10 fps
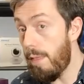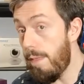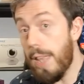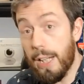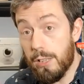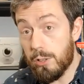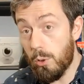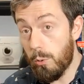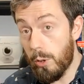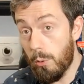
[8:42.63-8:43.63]
then
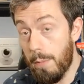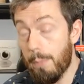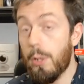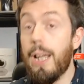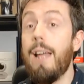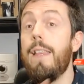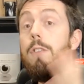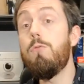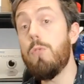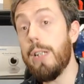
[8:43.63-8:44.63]
install your memory and
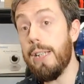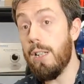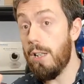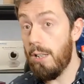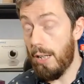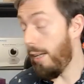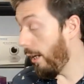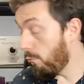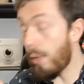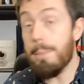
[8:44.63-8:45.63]
then re uh,
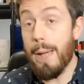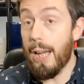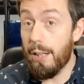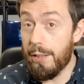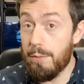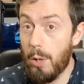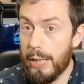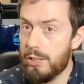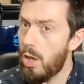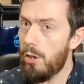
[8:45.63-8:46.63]
and repower the
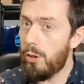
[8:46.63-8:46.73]
device.